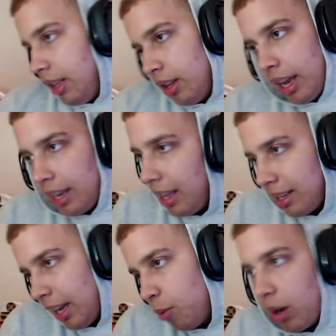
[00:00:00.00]
like
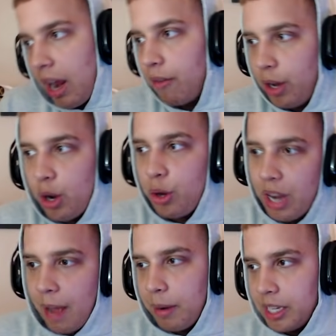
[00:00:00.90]
it's like whatever, you know, you
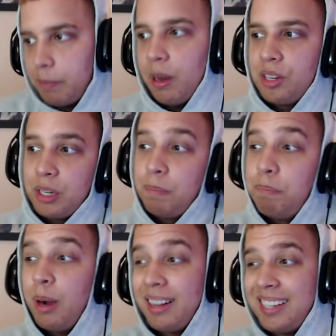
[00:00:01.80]
die by specials,
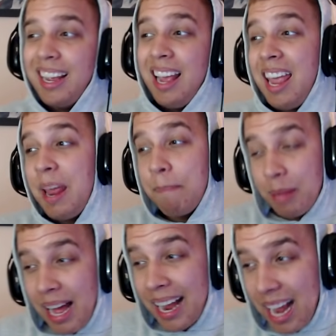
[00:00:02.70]
But in
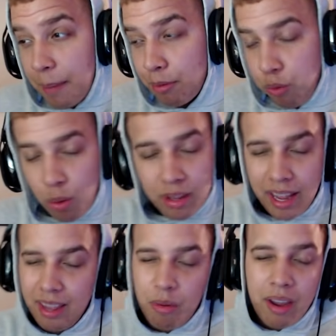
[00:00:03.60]
Black Ops 4,
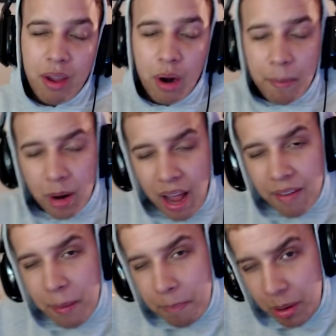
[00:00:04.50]
that you you're able to have
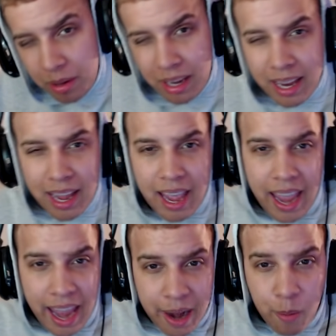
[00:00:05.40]
an ability
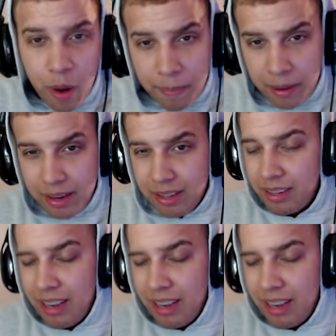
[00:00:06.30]
and a weapon.